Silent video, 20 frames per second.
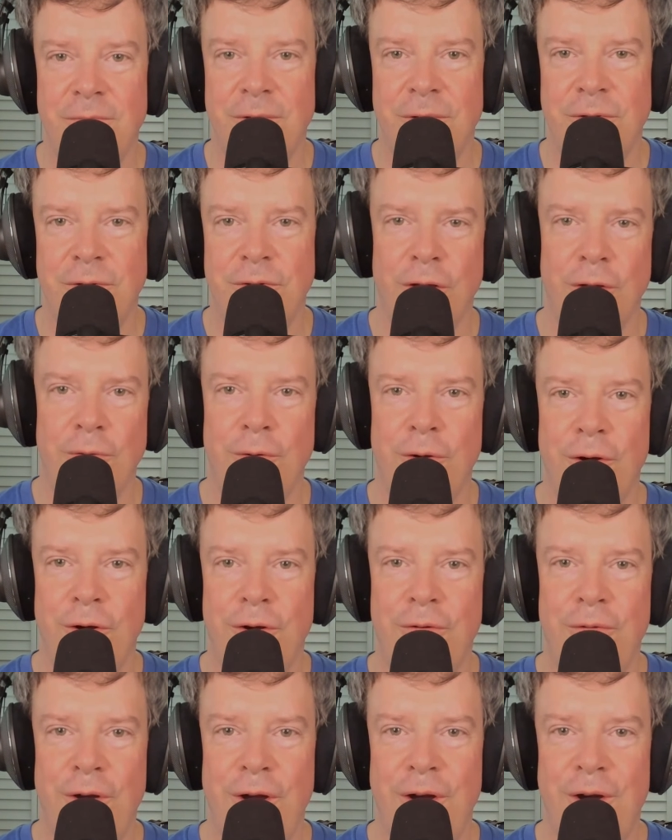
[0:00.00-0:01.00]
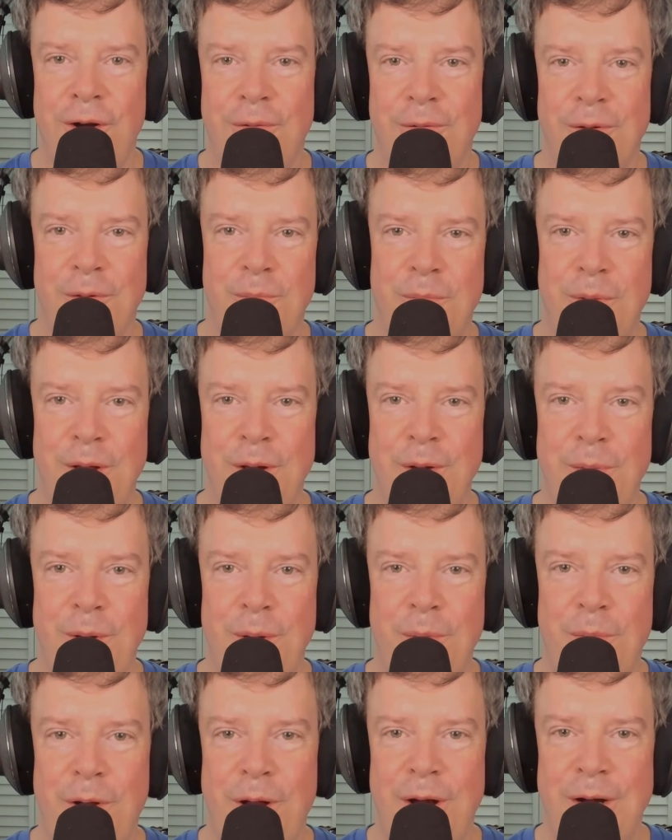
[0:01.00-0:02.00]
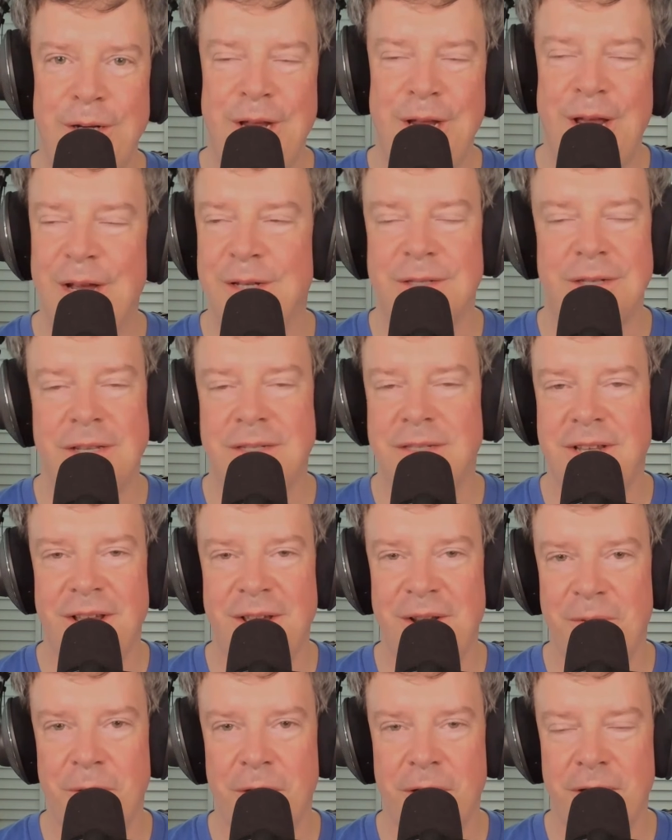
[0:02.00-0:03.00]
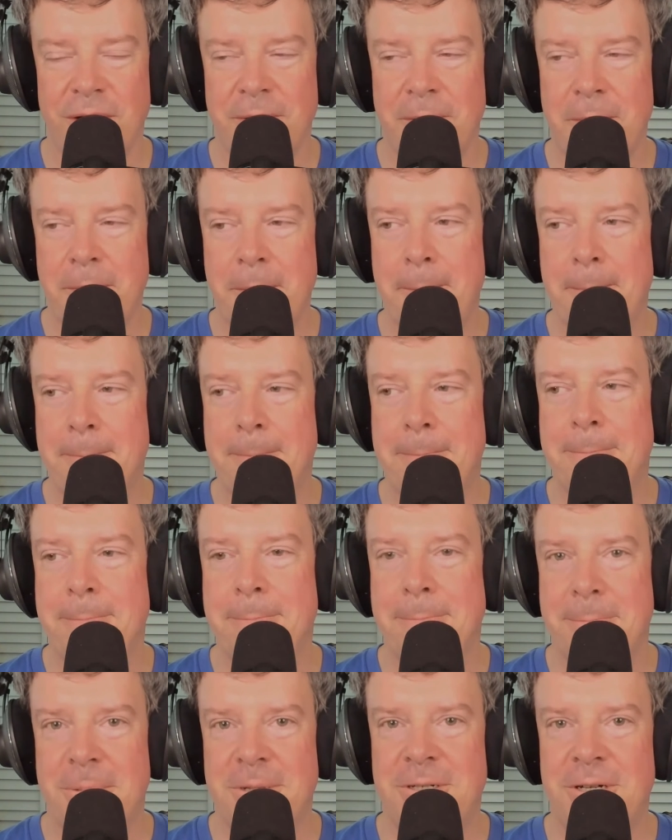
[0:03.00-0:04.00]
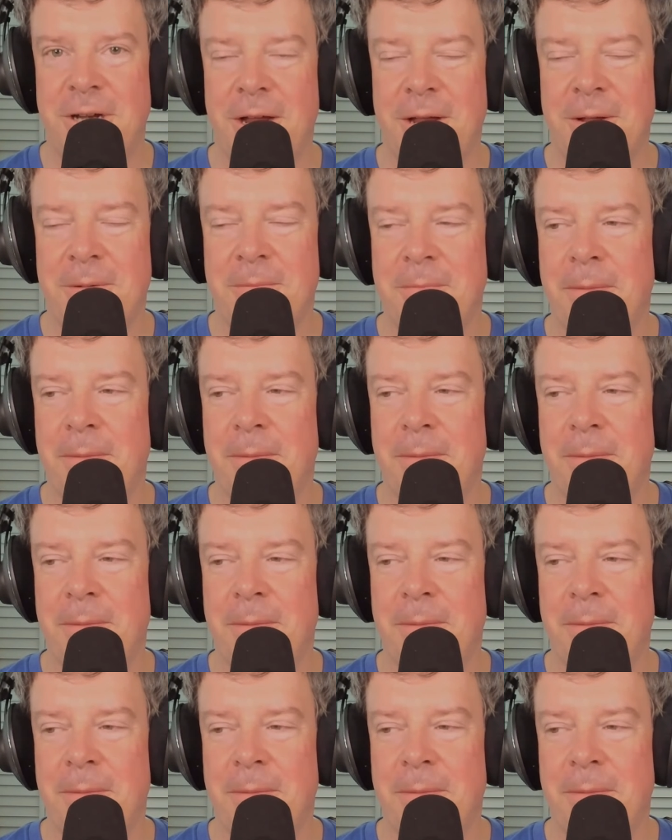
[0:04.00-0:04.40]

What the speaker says: accelerate your career with B2B product X. That's not going to work. Check.